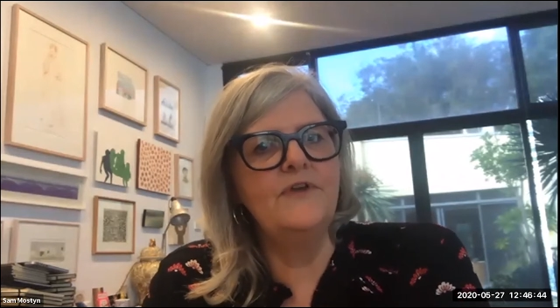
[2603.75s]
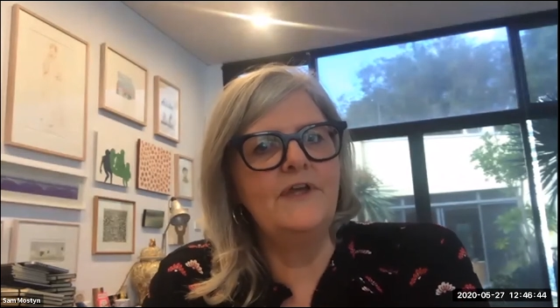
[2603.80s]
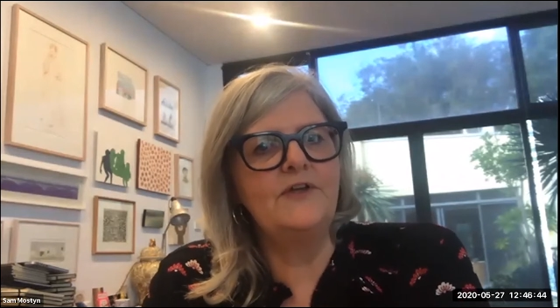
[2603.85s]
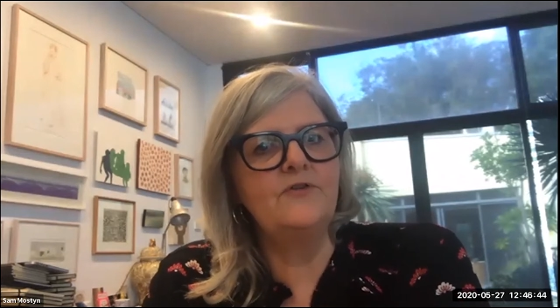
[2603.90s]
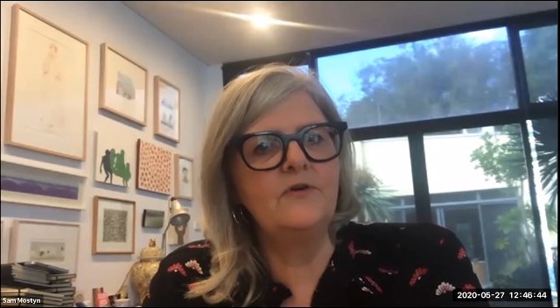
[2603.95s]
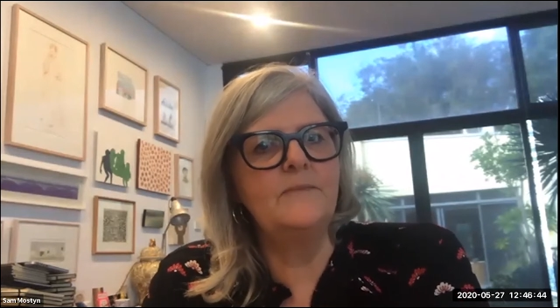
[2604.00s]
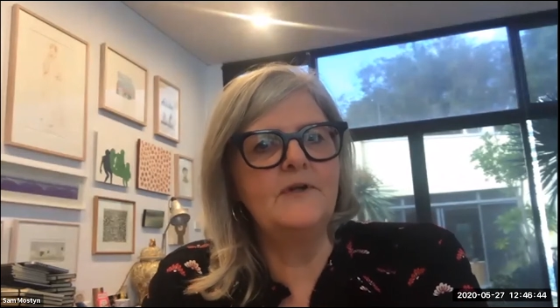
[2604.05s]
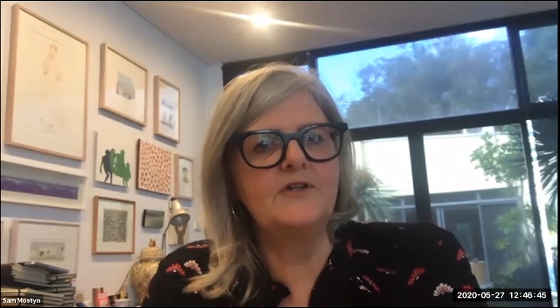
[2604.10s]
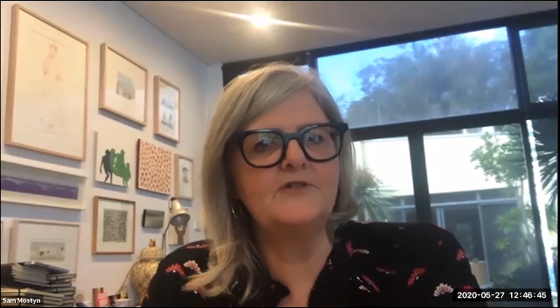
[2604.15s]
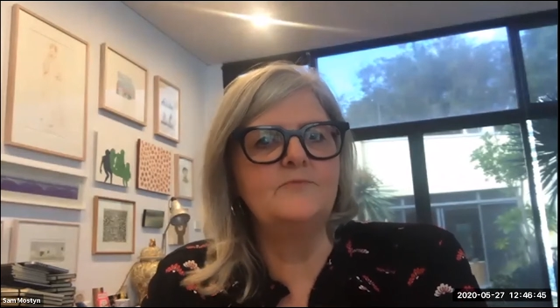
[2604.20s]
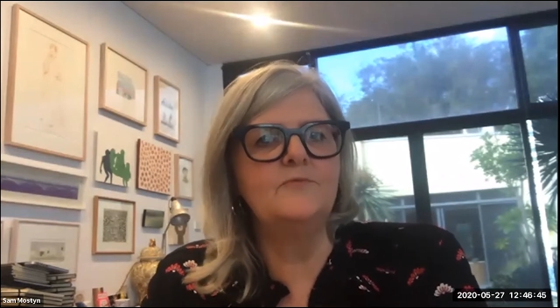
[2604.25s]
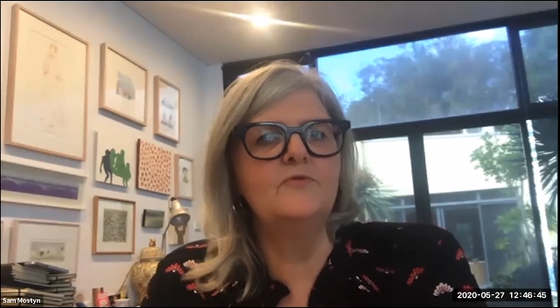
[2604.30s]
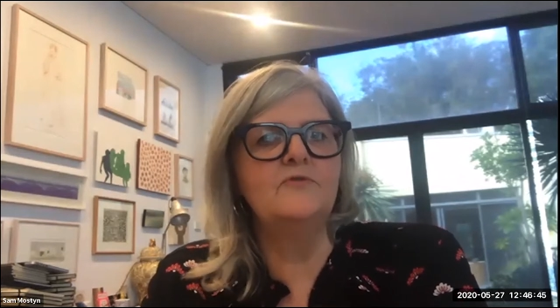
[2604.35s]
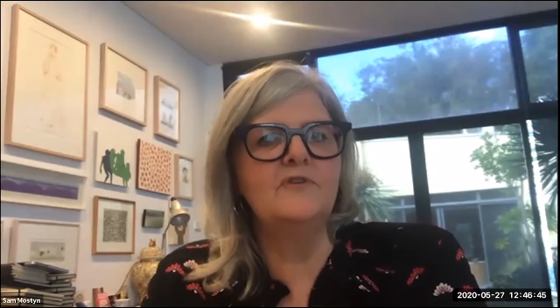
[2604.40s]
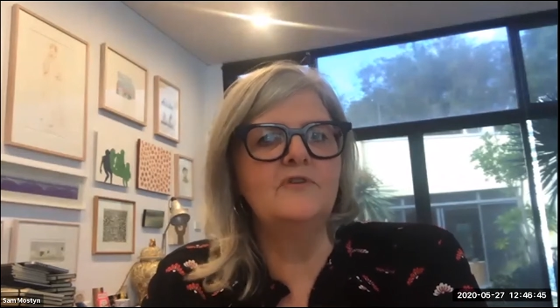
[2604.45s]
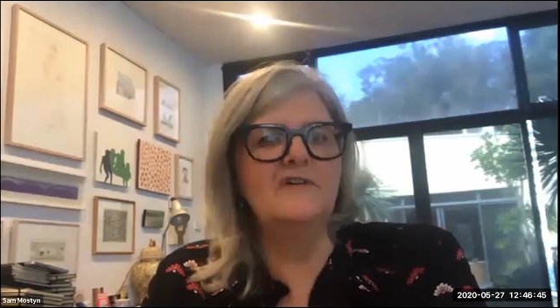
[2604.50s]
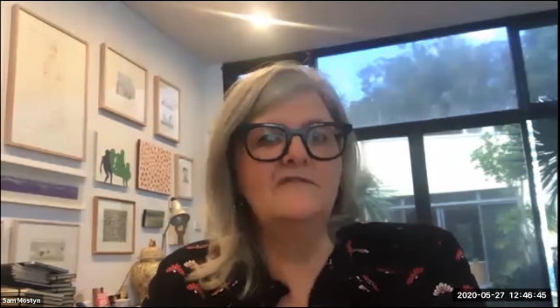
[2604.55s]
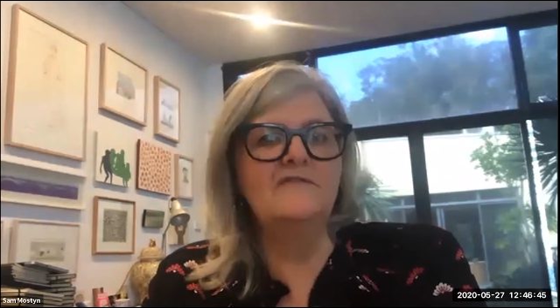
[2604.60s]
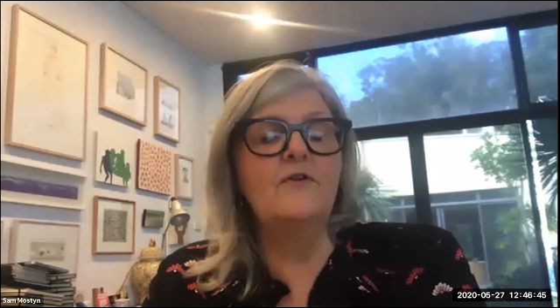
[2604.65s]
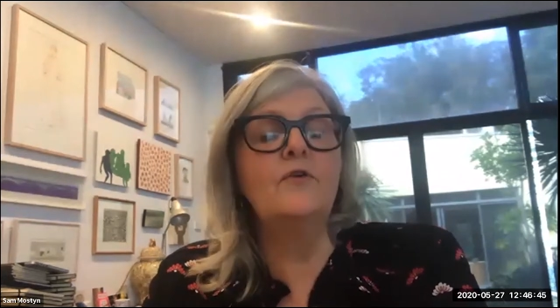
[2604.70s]
into a much
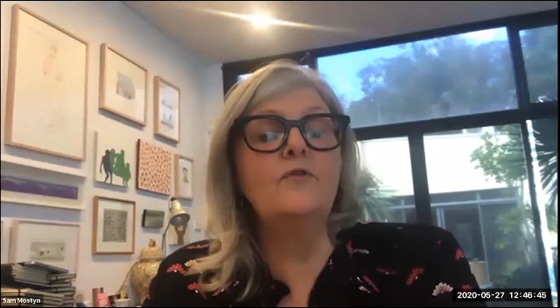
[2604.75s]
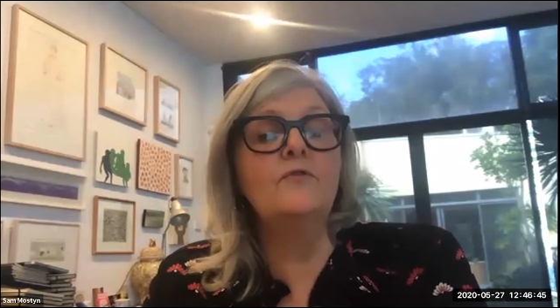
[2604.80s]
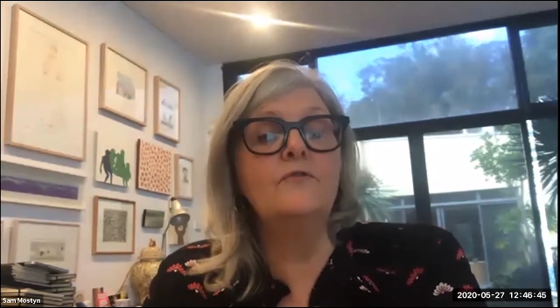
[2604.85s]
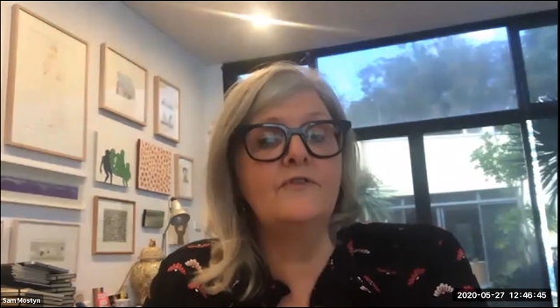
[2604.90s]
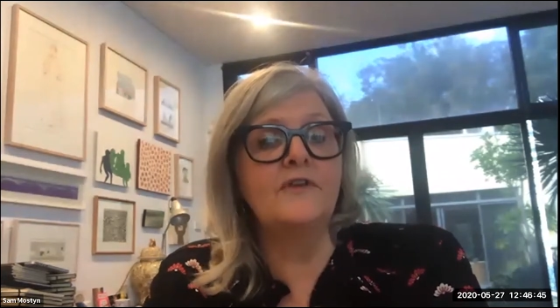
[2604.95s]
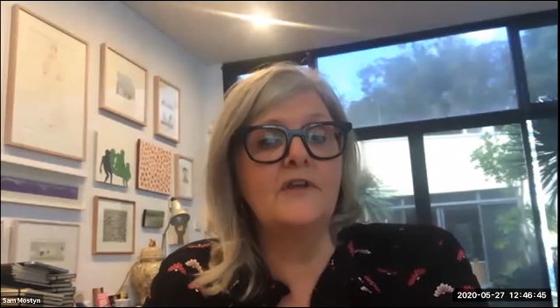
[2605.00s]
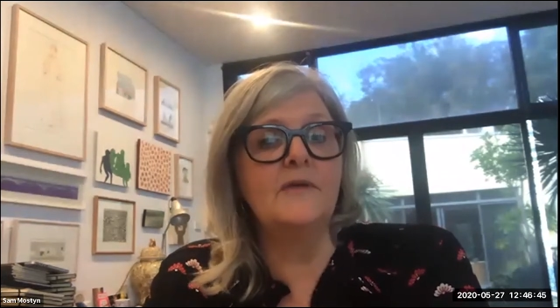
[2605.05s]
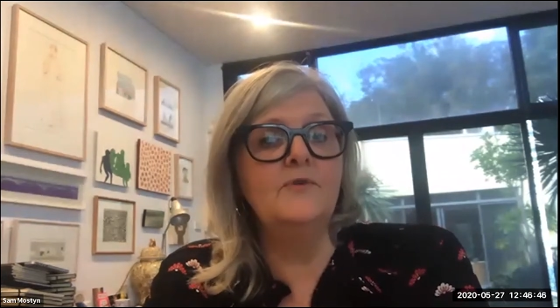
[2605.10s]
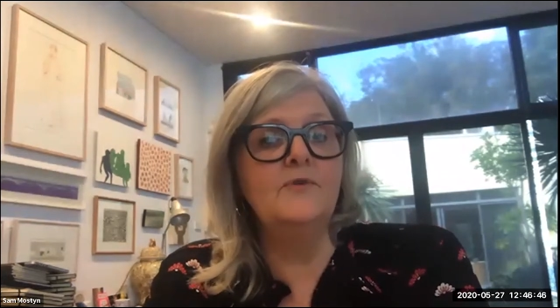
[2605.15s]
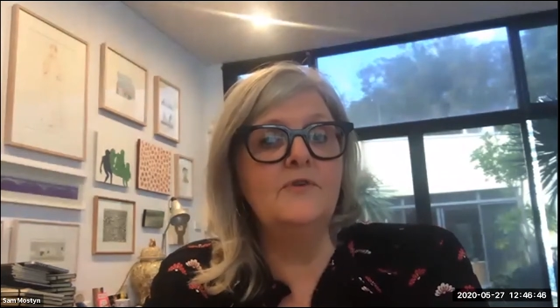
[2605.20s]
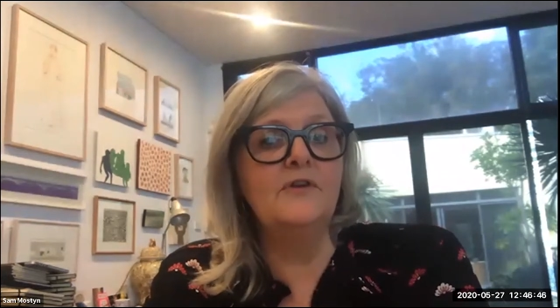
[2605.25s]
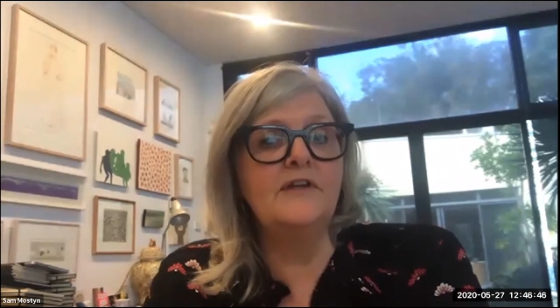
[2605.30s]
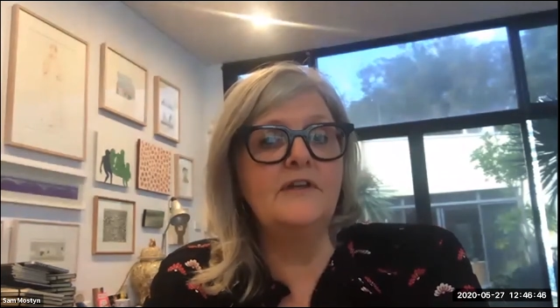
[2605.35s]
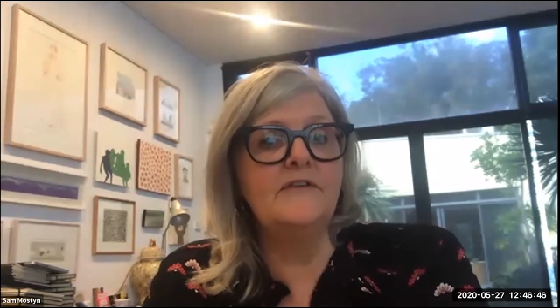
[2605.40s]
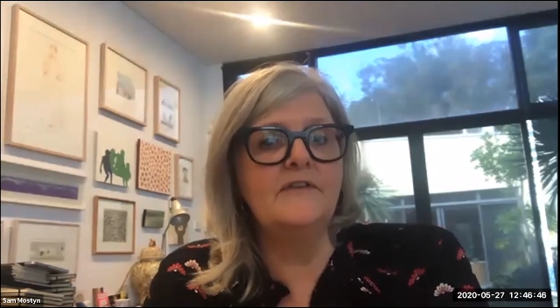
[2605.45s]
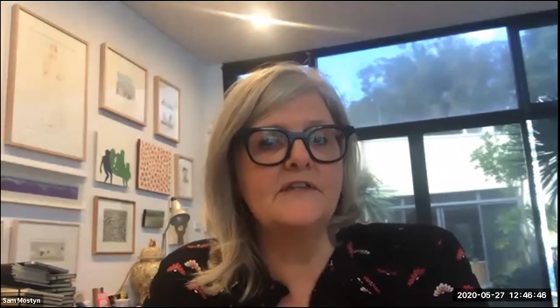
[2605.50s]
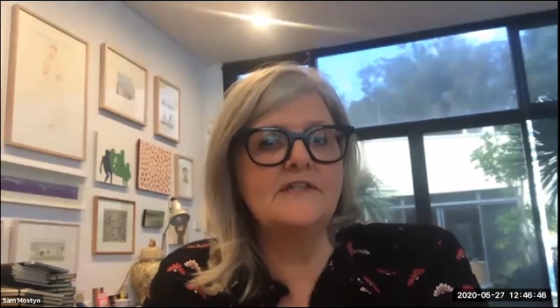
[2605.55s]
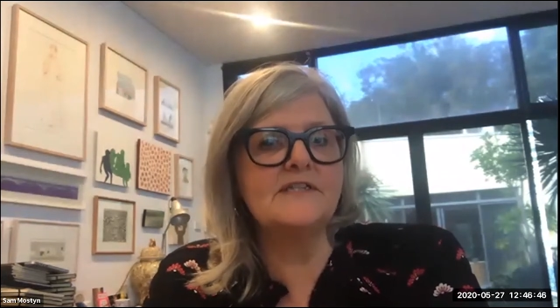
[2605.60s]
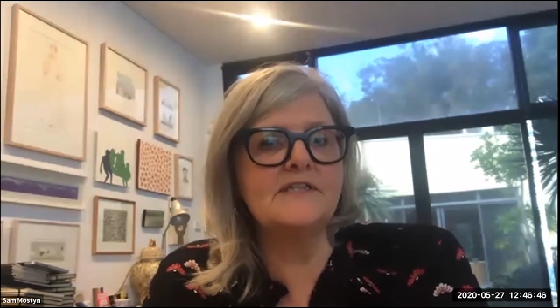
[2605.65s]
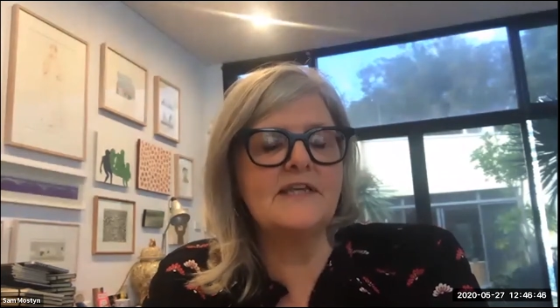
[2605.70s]
more evolved community
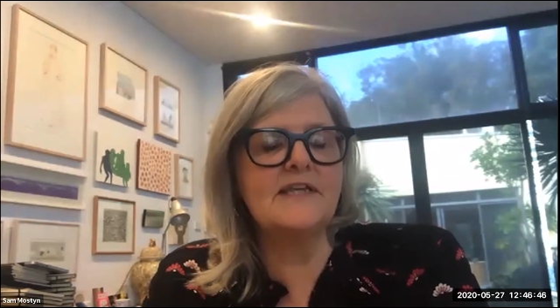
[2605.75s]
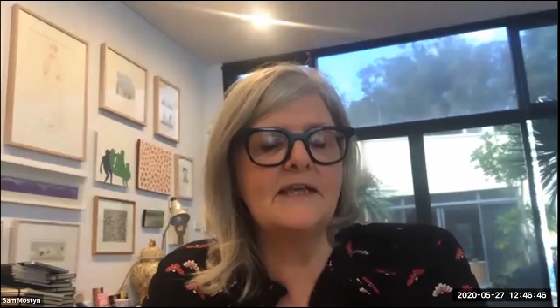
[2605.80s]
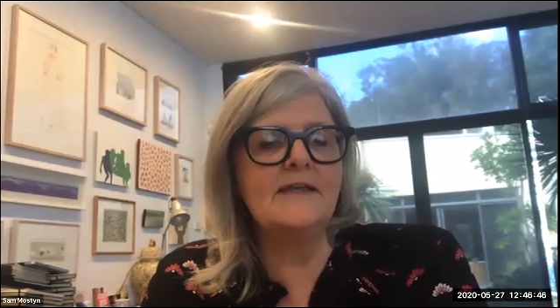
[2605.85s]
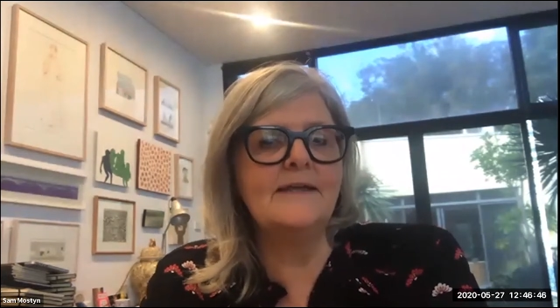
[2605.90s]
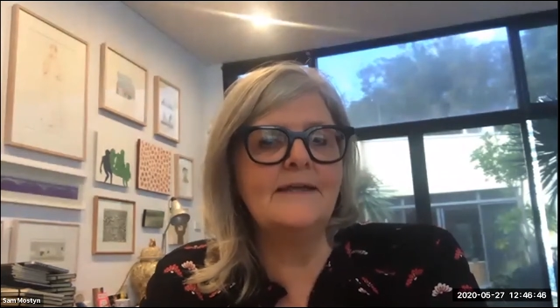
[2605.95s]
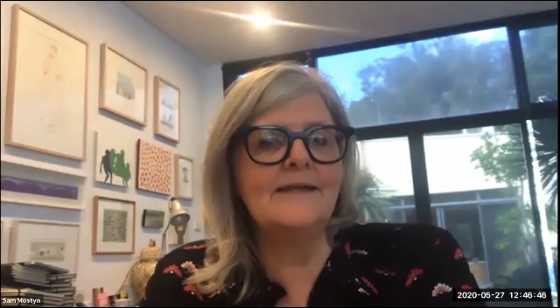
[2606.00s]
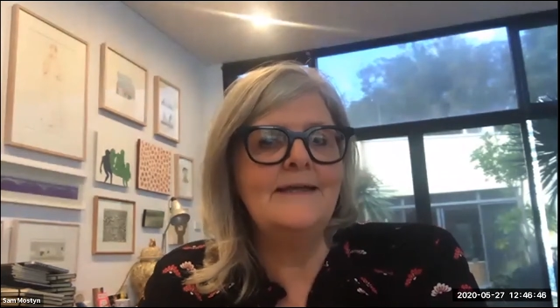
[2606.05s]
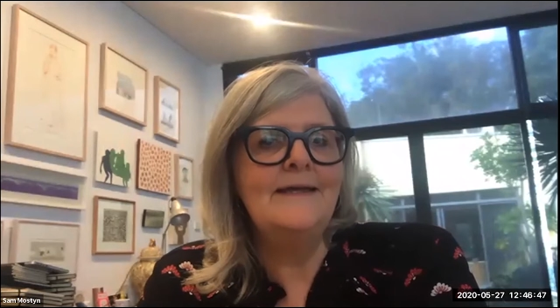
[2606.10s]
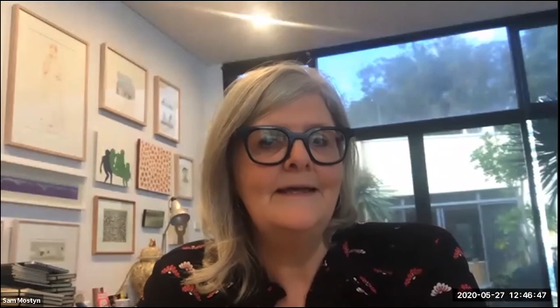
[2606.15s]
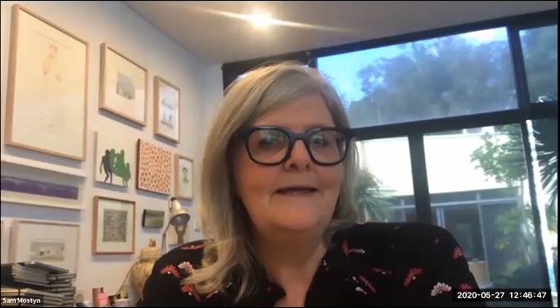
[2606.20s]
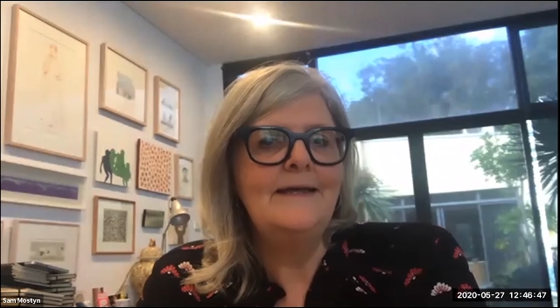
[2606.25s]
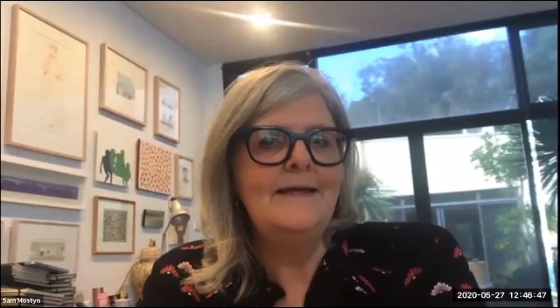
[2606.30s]
that's seeing